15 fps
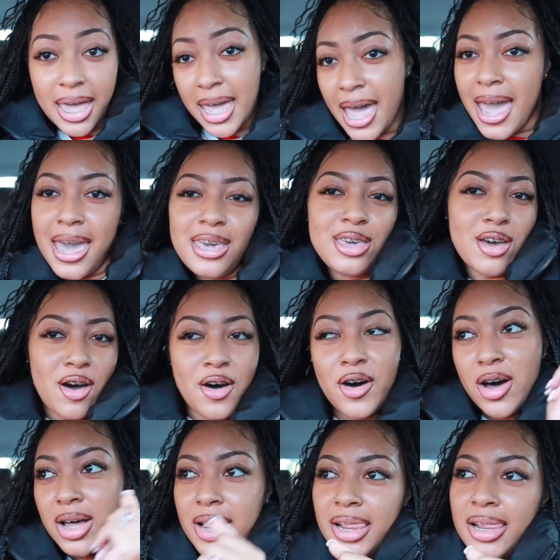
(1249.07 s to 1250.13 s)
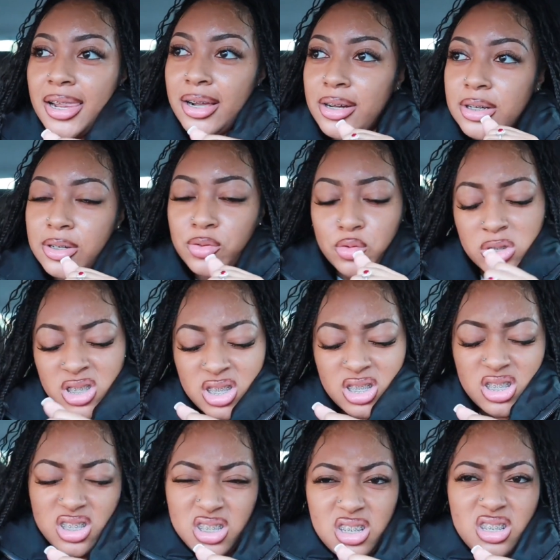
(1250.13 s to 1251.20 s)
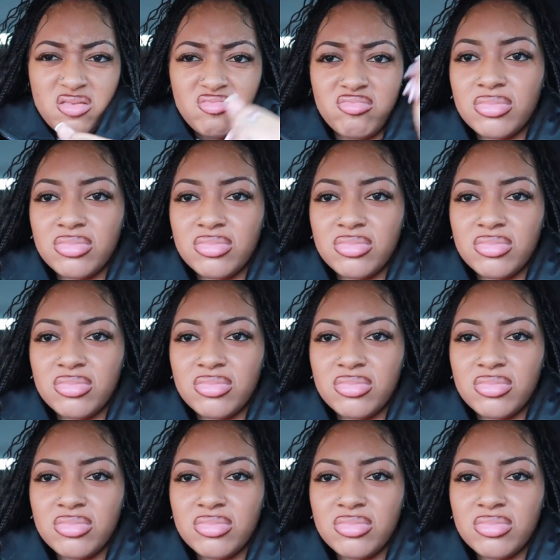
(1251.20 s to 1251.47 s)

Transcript: Hey y'all, what's the? Yeah.